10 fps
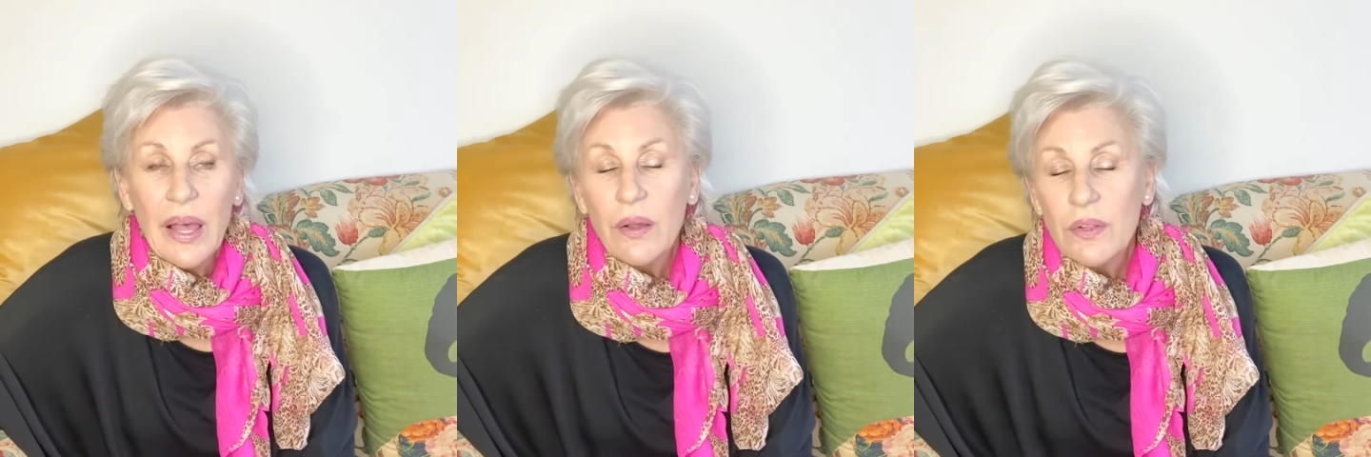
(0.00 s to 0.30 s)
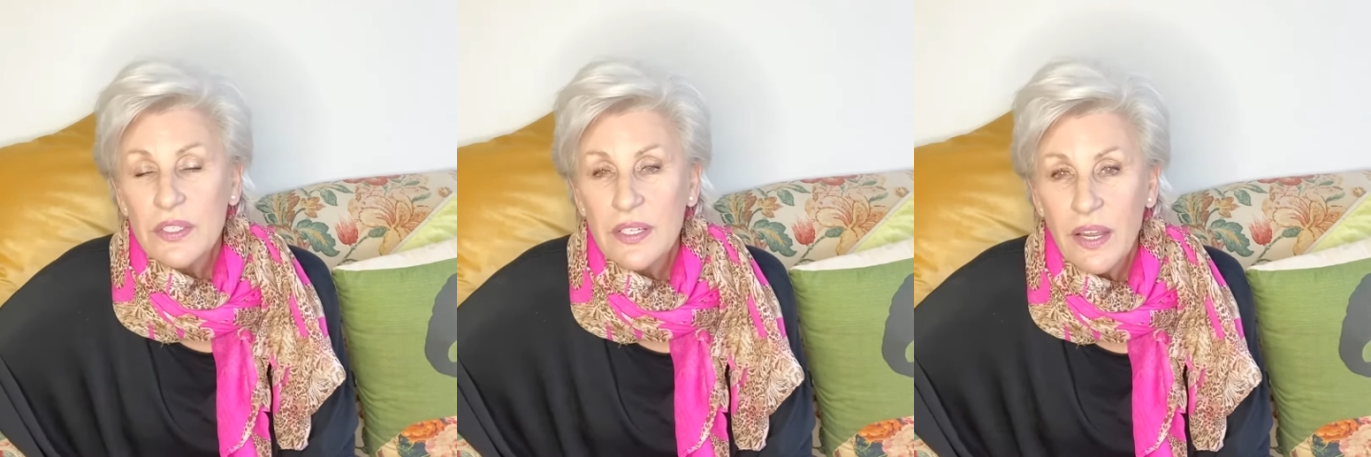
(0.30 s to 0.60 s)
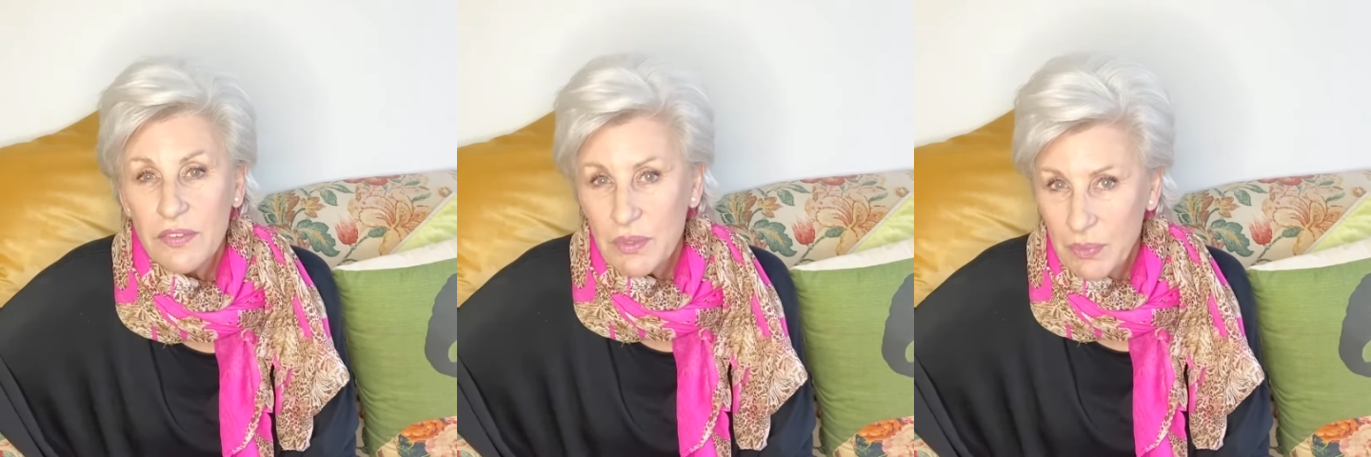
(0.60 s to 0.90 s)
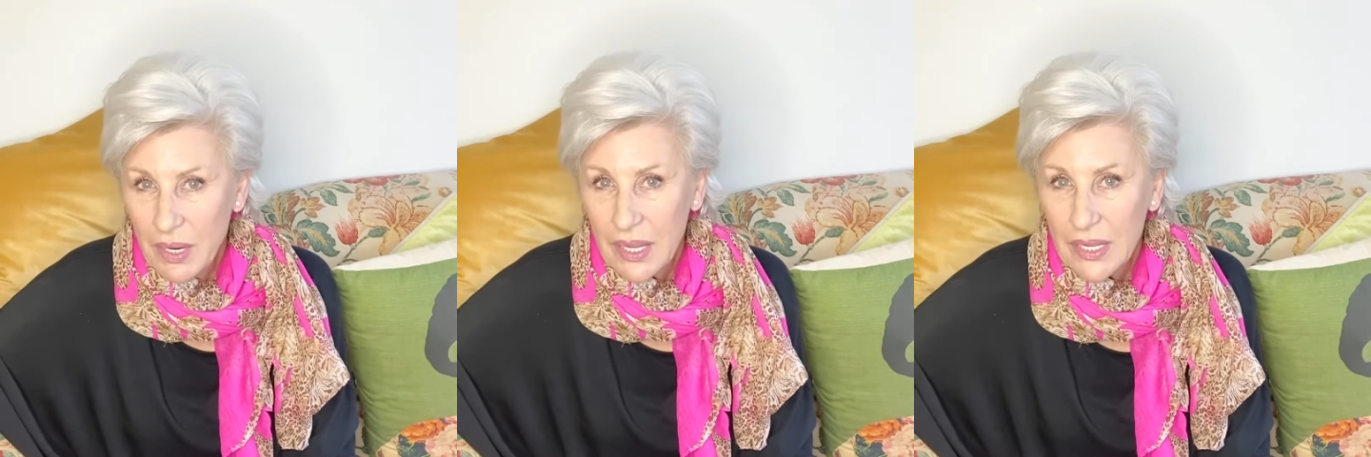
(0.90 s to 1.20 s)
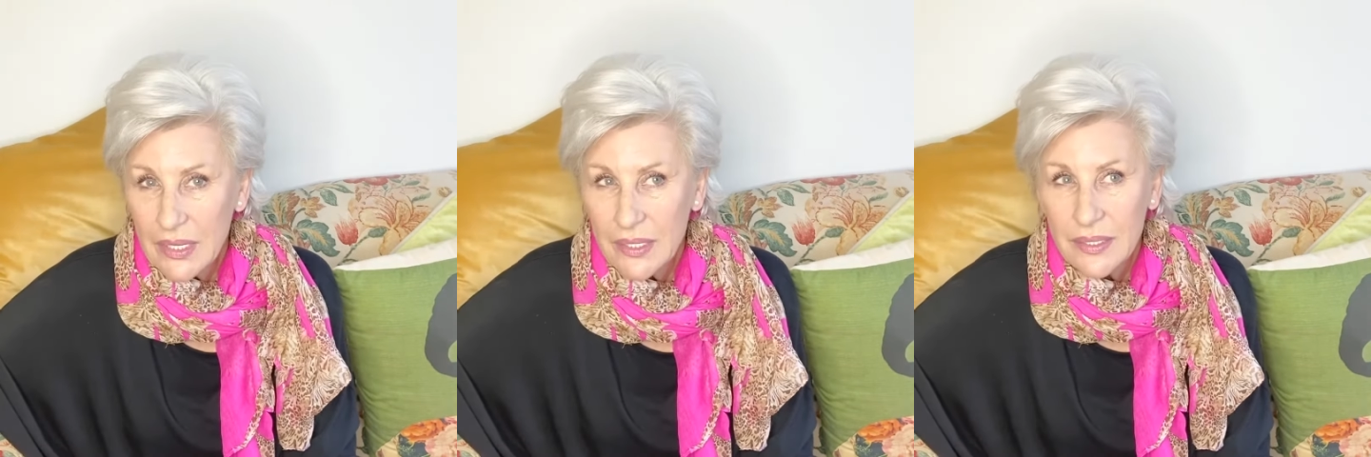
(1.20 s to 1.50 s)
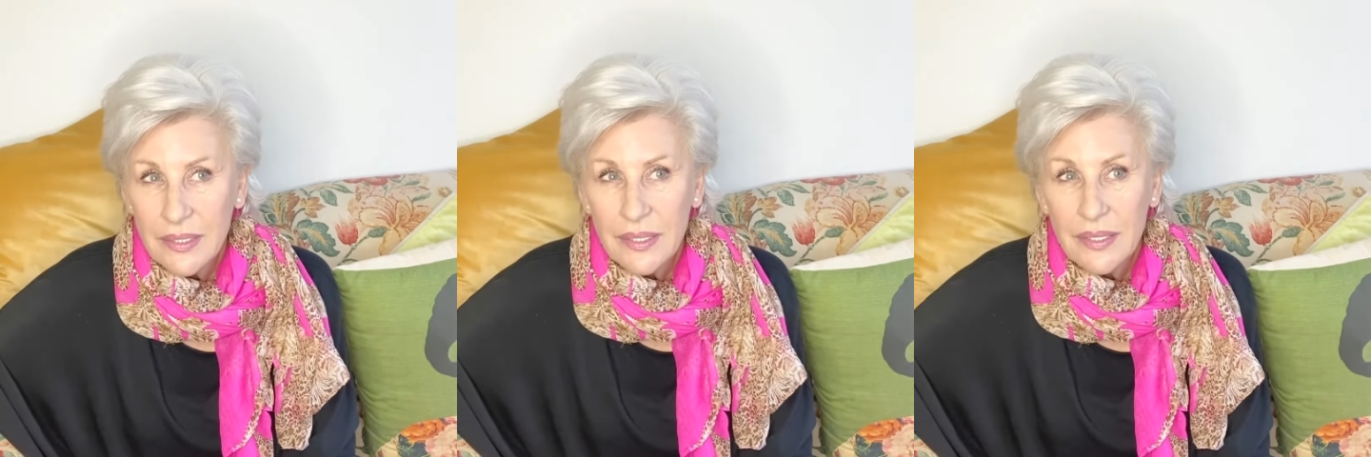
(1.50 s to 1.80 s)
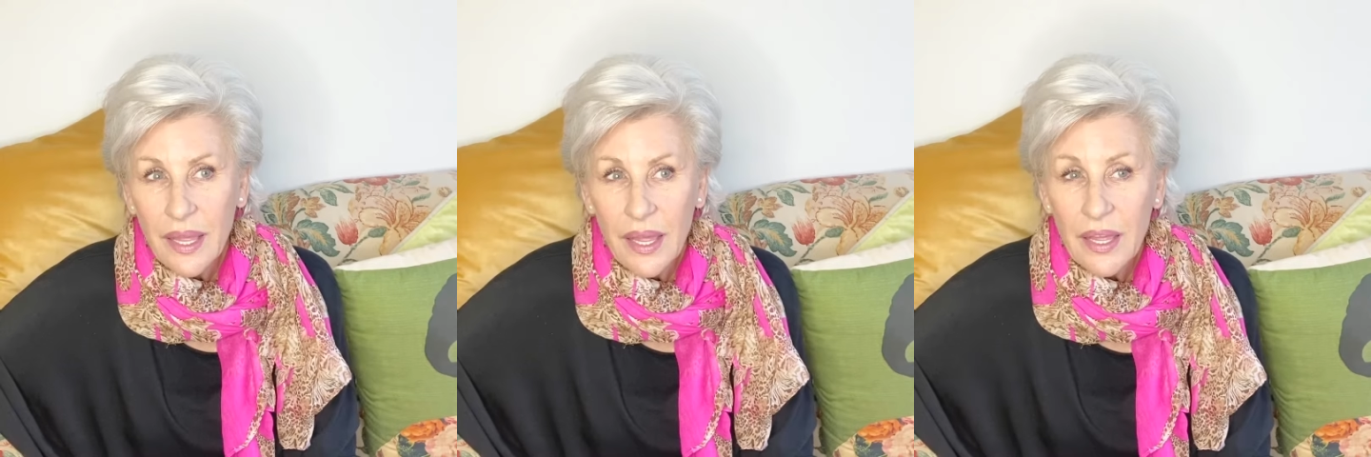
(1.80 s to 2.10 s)
I also love to play
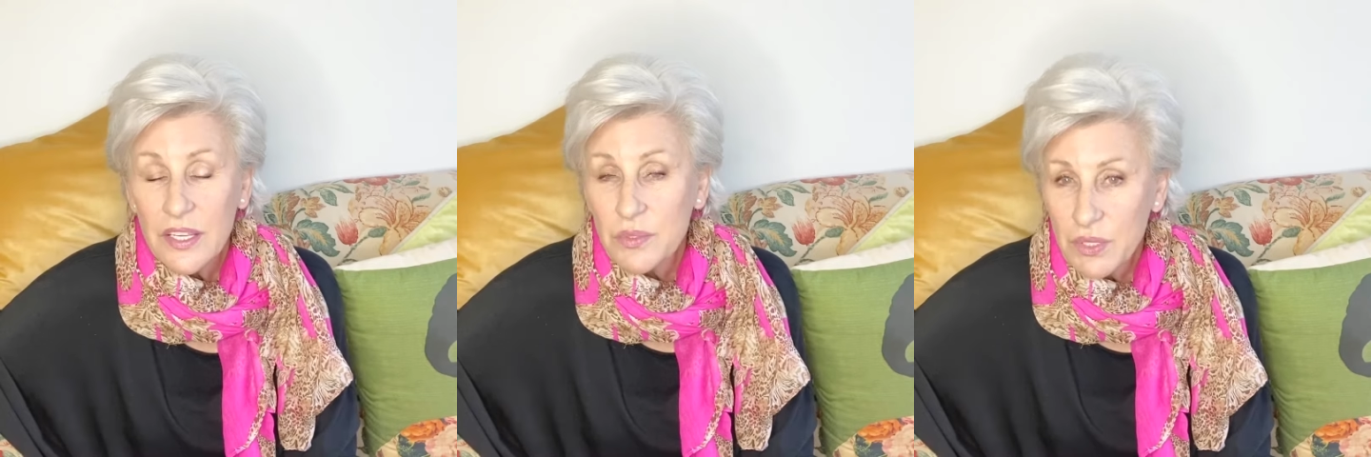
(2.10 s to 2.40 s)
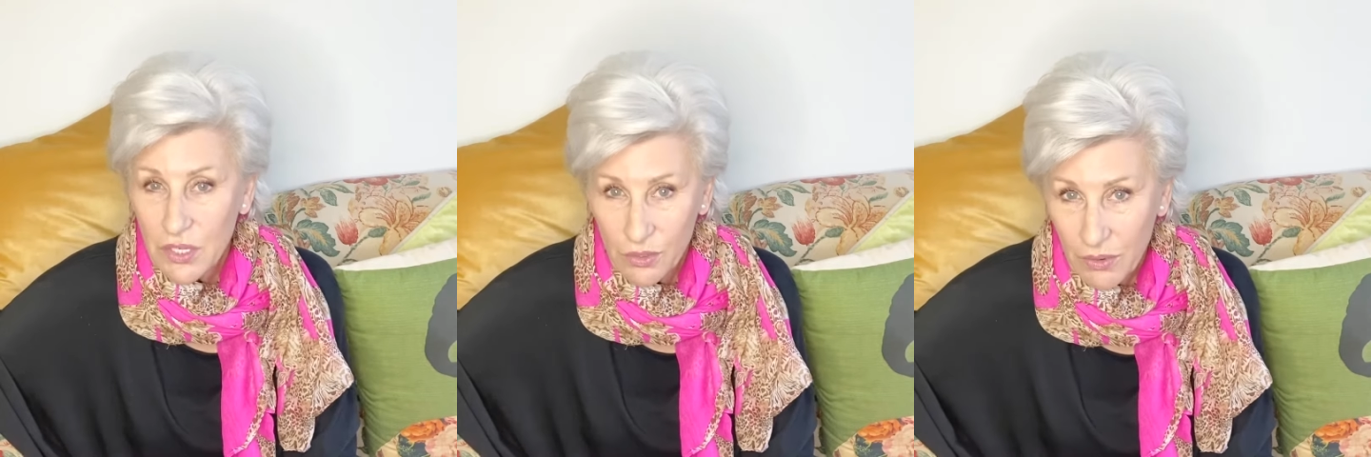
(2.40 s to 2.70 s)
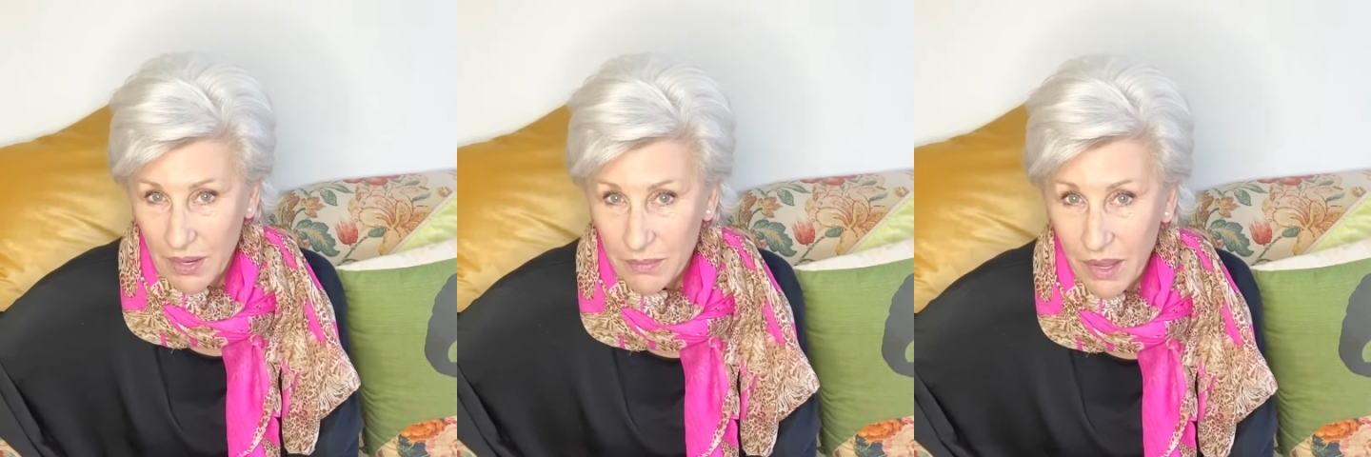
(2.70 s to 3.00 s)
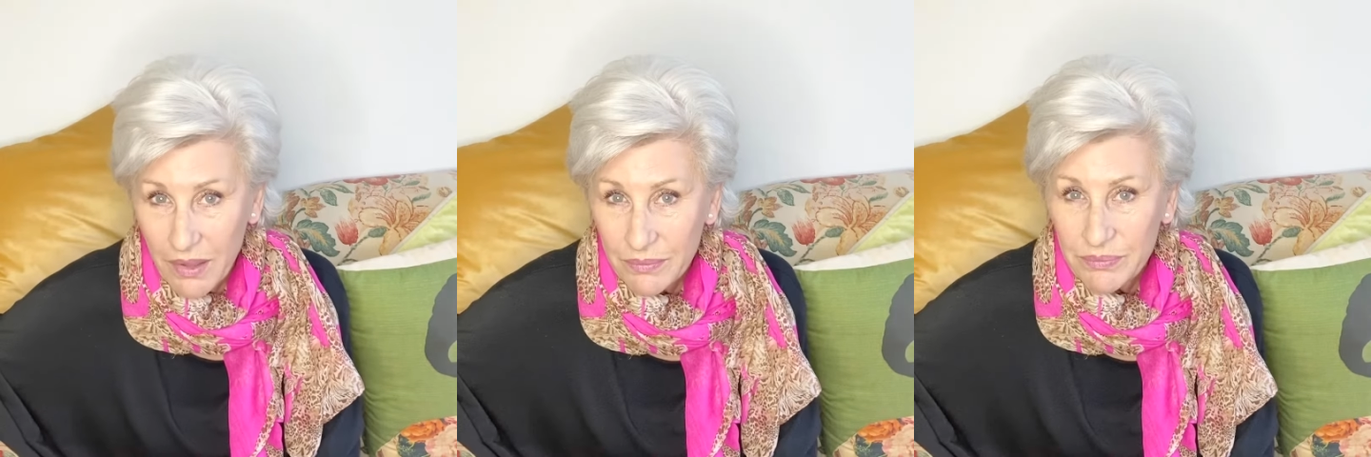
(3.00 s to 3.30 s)
a sweet old grandma.